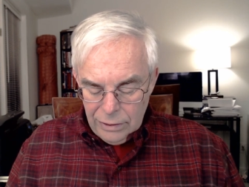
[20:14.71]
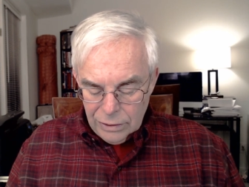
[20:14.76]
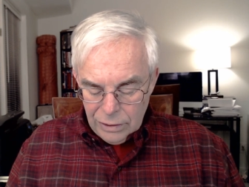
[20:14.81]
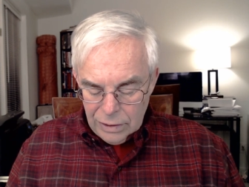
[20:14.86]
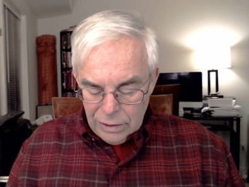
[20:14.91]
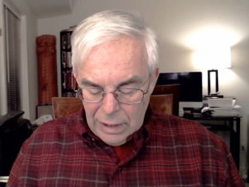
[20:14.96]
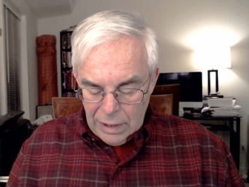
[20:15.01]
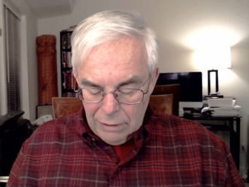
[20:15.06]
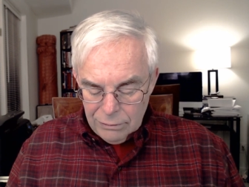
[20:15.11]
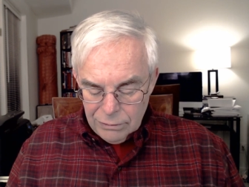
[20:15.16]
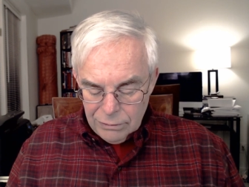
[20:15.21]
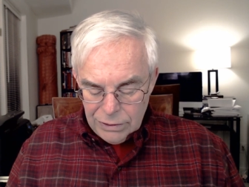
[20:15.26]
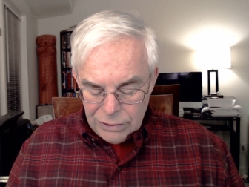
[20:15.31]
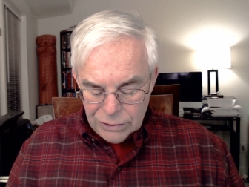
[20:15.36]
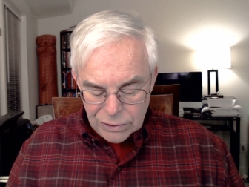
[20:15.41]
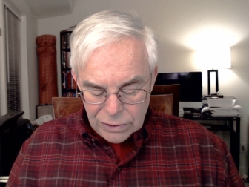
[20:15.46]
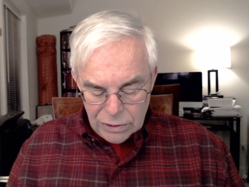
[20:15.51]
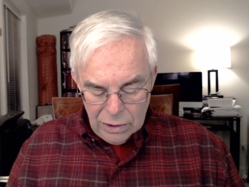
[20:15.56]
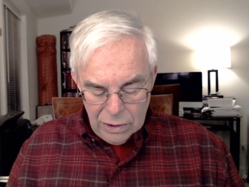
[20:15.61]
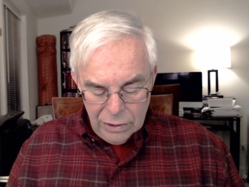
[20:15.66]
the net
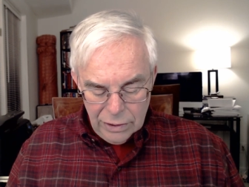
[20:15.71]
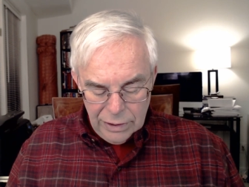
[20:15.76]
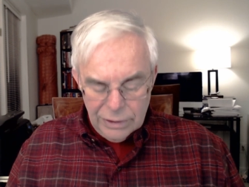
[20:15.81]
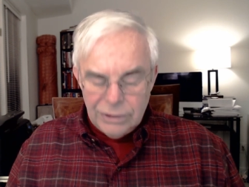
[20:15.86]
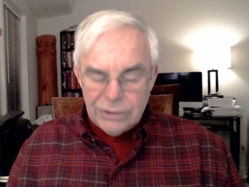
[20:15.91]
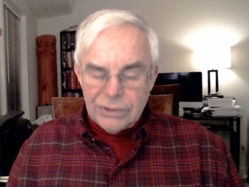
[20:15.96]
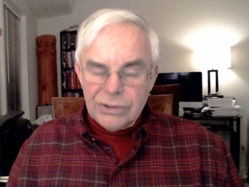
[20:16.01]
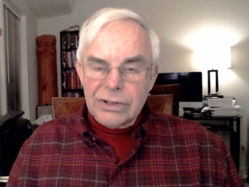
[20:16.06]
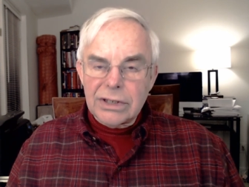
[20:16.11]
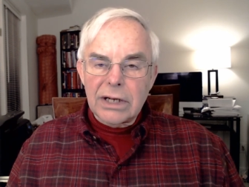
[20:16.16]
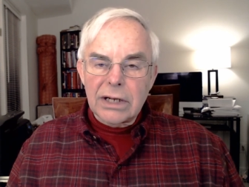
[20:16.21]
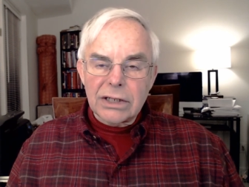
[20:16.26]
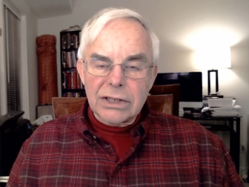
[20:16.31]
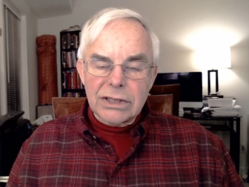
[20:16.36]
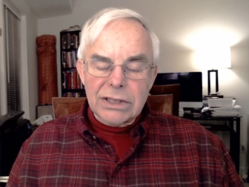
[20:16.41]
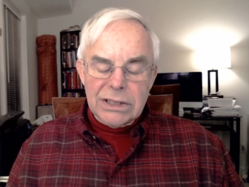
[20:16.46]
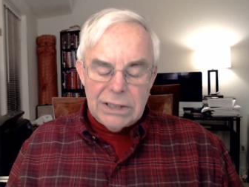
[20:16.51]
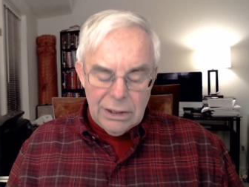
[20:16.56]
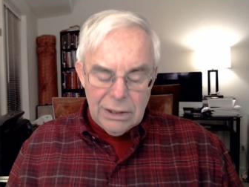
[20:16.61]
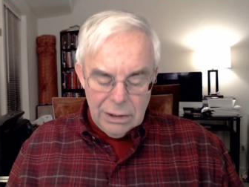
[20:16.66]
result is an
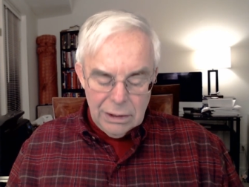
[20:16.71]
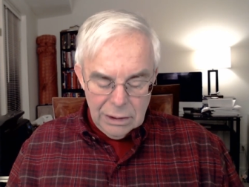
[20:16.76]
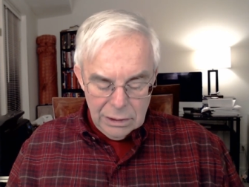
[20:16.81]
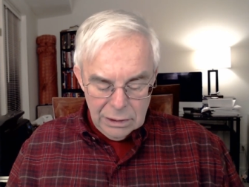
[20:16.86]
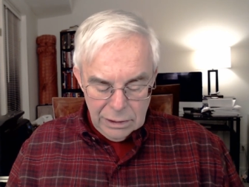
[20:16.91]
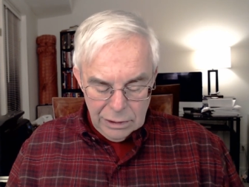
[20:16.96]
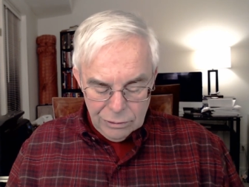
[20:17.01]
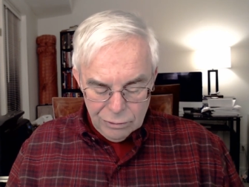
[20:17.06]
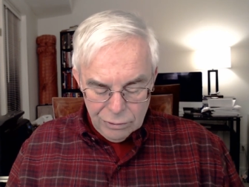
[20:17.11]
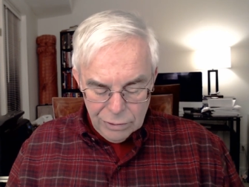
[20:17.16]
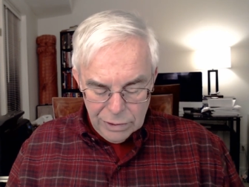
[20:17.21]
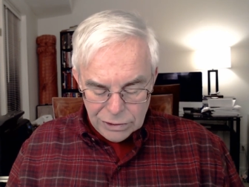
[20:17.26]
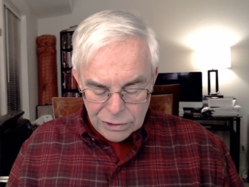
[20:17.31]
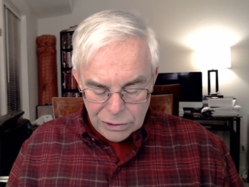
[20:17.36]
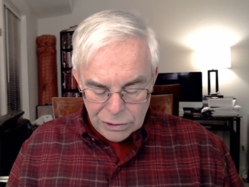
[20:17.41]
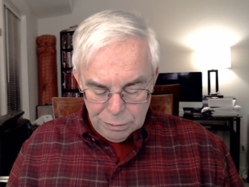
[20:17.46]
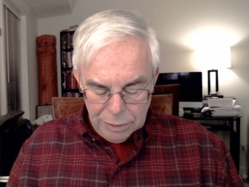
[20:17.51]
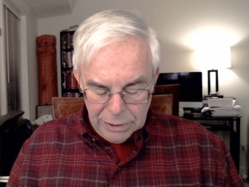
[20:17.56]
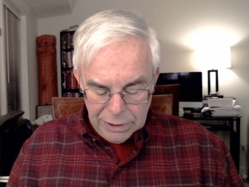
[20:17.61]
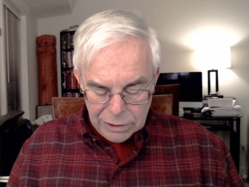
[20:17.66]
exceedingly
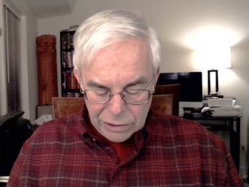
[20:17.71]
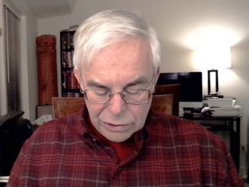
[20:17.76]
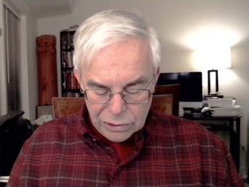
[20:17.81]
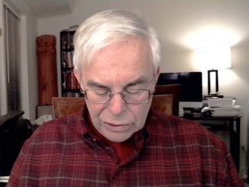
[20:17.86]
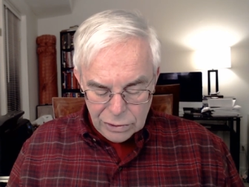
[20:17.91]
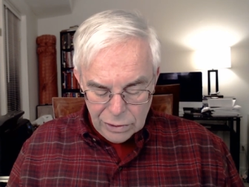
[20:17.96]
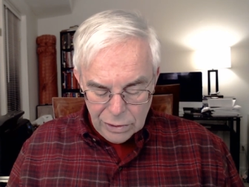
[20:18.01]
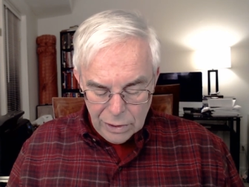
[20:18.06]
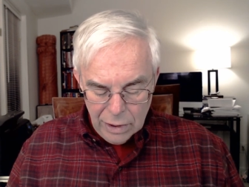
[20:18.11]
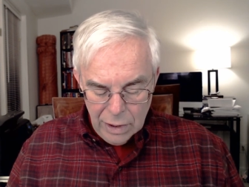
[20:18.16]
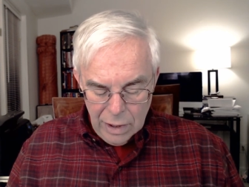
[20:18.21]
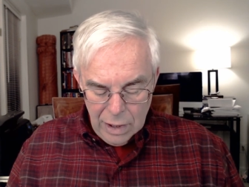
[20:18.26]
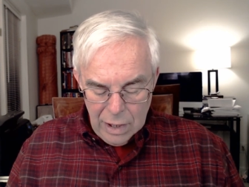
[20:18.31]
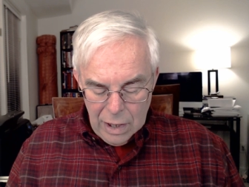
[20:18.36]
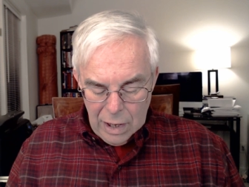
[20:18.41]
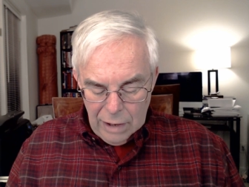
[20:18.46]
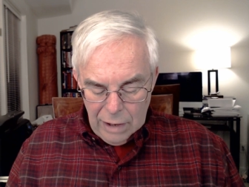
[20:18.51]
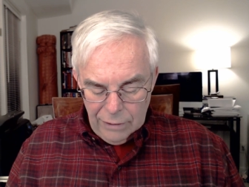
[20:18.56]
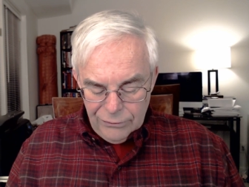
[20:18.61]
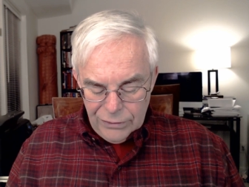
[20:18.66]
rich picture
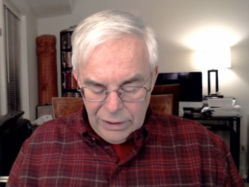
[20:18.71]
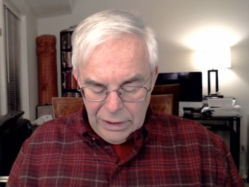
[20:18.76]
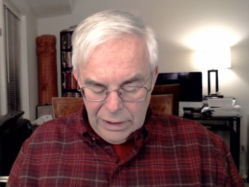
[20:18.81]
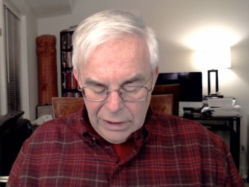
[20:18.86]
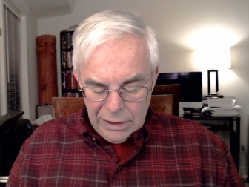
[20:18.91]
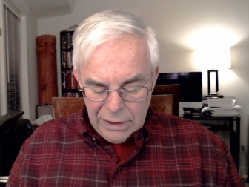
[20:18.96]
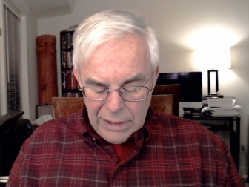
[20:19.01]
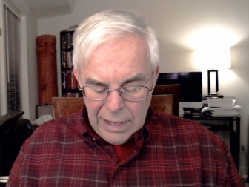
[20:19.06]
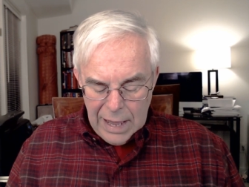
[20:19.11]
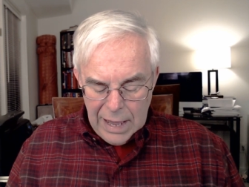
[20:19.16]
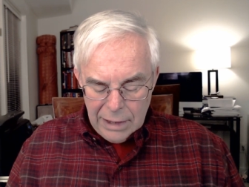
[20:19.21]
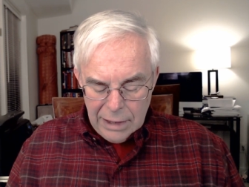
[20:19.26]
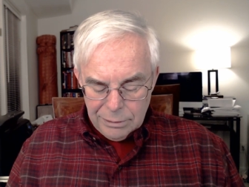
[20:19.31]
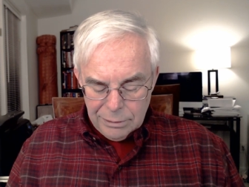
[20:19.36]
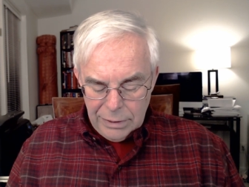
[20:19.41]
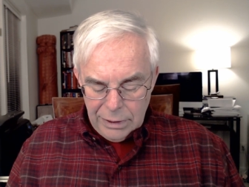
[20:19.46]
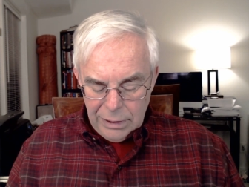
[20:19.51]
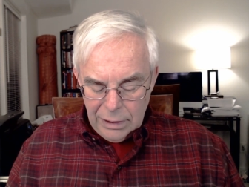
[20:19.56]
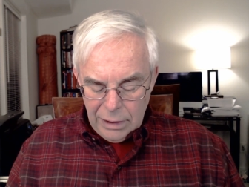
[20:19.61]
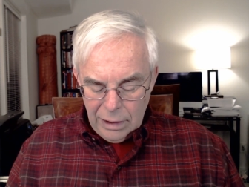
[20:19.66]
of the
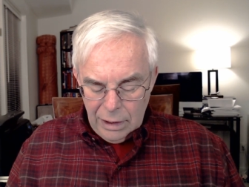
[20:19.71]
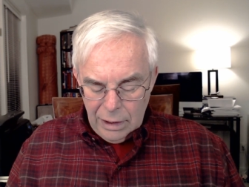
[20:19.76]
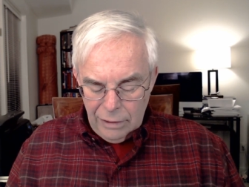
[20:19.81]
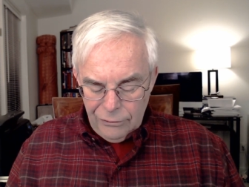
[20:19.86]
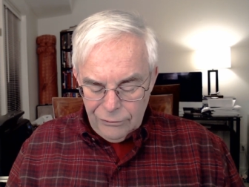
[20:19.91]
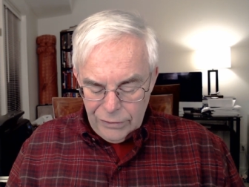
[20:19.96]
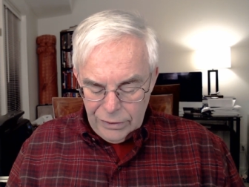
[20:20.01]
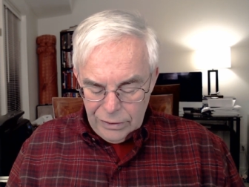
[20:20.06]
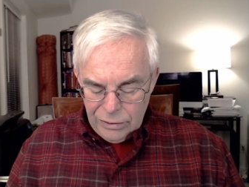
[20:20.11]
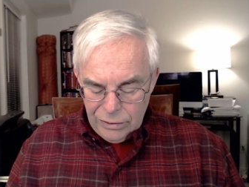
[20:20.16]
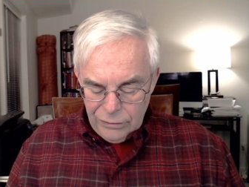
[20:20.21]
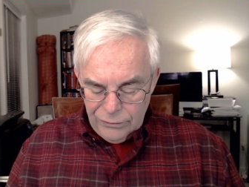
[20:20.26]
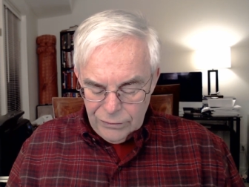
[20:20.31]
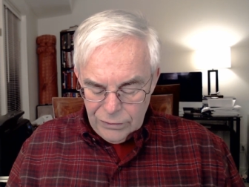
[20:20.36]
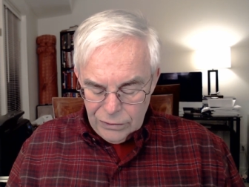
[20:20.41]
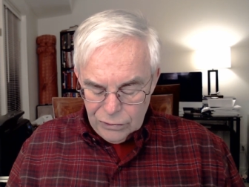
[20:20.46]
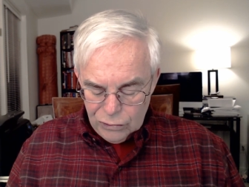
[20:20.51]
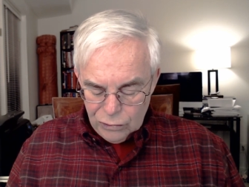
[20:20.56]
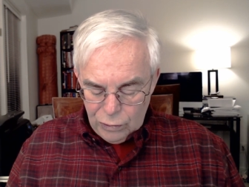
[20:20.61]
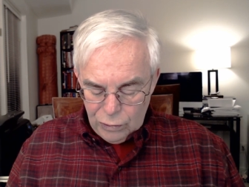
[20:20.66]
anatomy of
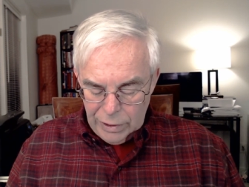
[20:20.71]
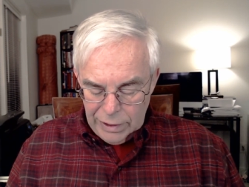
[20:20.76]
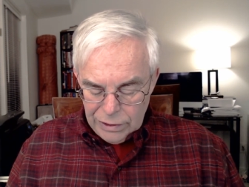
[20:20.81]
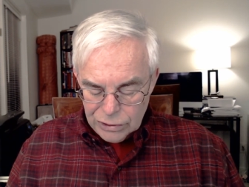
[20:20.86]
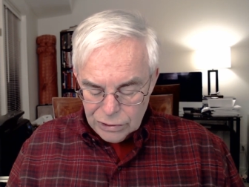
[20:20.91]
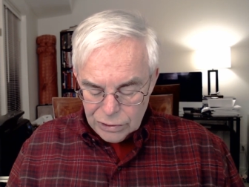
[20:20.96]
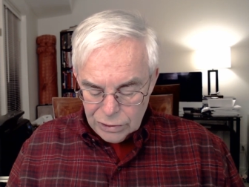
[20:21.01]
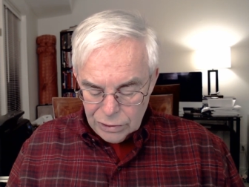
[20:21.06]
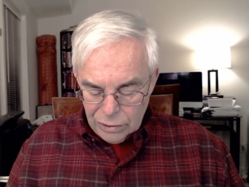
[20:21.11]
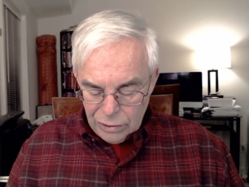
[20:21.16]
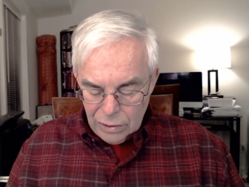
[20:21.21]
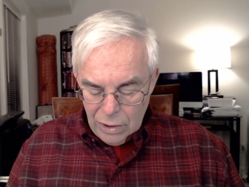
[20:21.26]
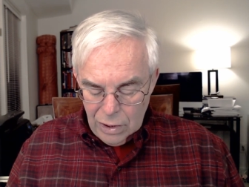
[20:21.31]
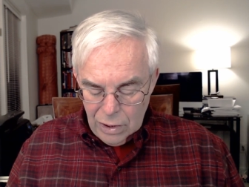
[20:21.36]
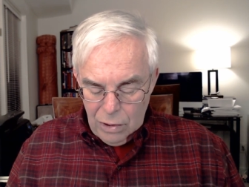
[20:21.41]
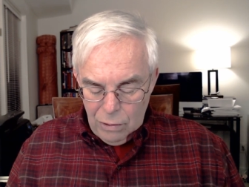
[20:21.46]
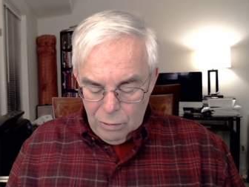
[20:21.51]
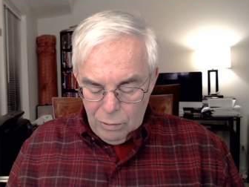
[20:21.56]
individuation